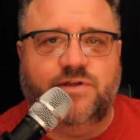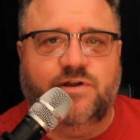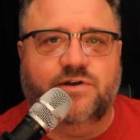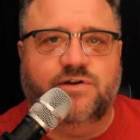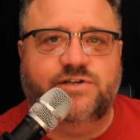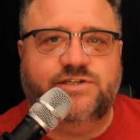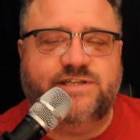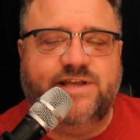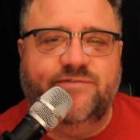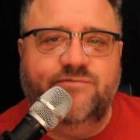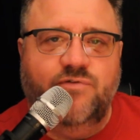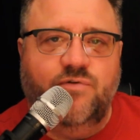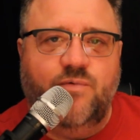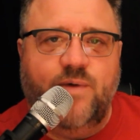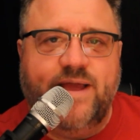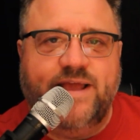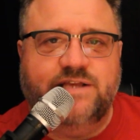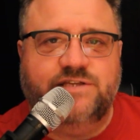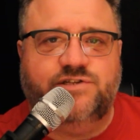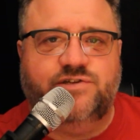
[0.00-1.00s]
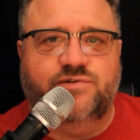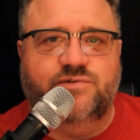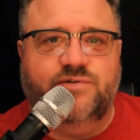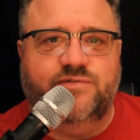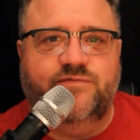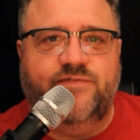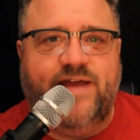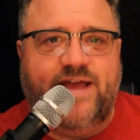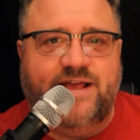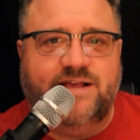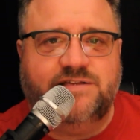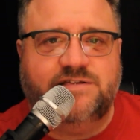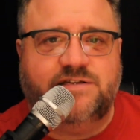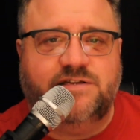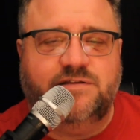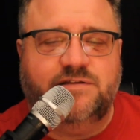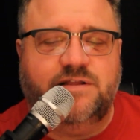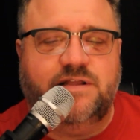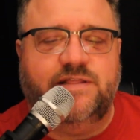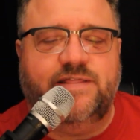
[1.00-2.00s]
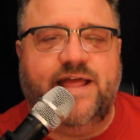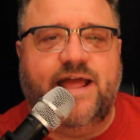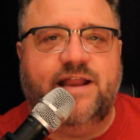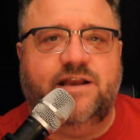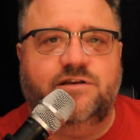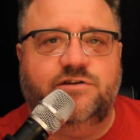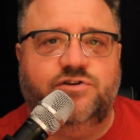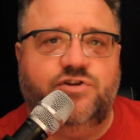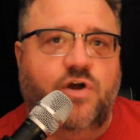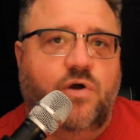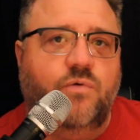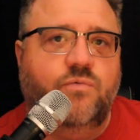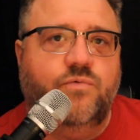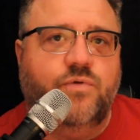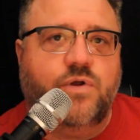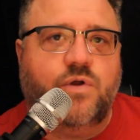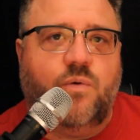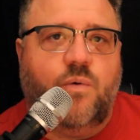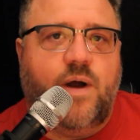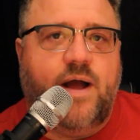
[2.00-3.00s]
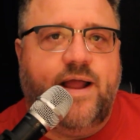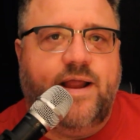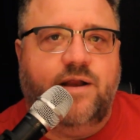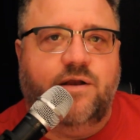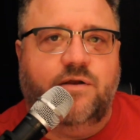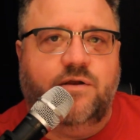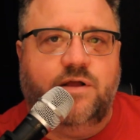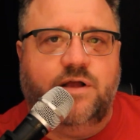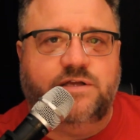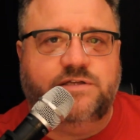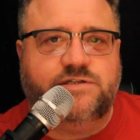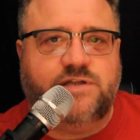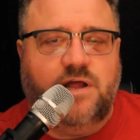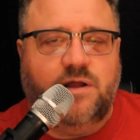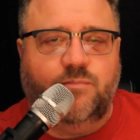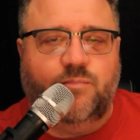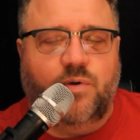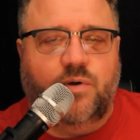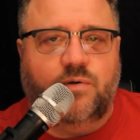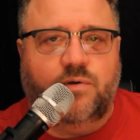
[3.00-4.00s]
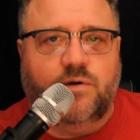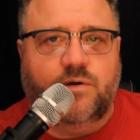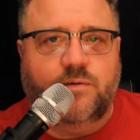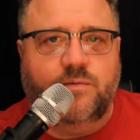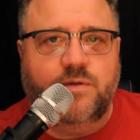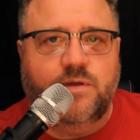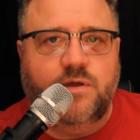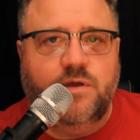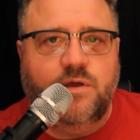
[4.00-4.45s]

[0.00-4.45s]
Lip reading: There are several ways to invest that don't require a stockbroker.